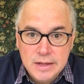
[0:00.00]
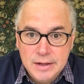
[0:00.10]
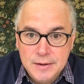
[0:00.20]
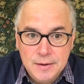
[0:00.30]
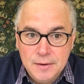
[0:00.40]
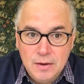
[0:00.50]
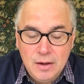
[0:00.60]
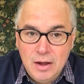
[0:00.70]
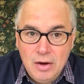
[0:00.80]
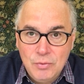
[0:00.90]
Uh,
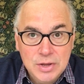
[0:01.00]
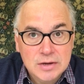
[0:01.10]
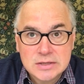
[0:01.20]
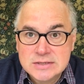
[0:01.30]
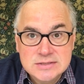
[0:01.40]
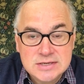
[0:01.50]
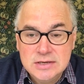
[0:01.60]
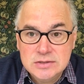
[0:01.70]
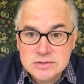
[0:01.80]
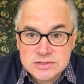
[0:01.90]
are we going to
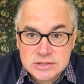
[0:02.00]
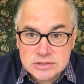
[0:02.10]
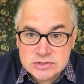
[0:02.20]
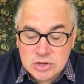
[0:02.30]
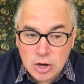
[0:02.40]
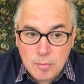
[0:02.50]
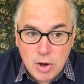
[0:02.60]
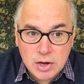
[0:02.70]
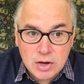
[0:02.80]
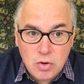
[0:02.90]
continue to see the stock
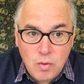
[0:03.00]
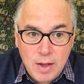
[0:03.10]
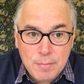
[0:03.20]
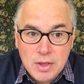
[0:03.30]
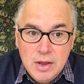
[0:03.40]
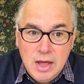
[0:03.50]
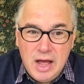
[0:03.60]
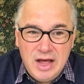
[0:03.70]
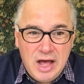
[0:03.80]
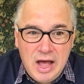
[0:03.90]
market go up?
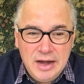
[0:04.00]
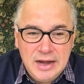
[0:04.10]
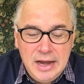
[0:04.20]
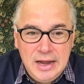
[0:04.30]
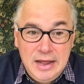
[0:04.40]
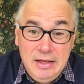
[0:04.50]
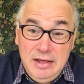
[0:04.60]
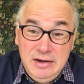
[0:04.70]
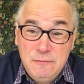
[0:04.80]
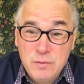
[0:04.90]
I
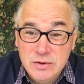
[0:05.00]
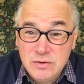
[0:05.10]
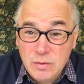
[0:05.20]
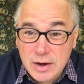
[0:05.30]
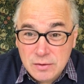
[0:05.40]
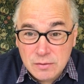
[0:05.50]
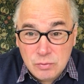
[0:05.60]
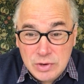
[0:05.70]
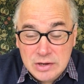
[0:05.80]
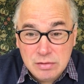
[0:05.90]
and if we do, I don't
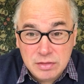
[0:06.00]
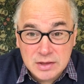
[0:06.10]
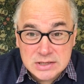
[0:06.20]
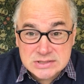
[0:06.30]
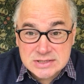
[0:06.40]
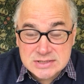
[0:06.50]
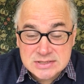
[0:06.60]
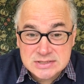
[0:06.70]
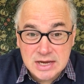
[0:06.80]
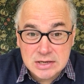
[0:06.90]
really think it's a
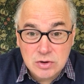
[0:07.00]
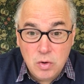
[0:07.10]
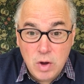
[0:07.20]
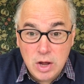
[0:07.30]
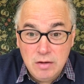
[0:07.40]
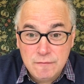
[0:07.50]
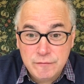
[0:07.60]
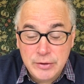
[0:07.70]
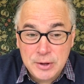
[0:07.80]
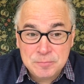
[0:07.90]
signal
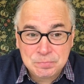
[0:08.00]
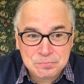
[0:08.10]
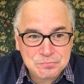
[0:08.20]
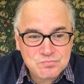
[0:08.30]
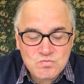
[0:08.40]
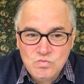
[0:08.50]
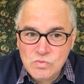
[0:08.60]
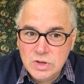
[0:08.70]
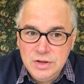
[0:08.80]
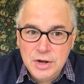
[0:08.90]
of, um,
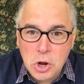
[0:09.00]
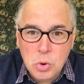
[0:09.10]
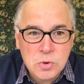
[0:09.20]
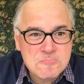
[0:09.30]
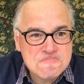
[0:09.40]
you know,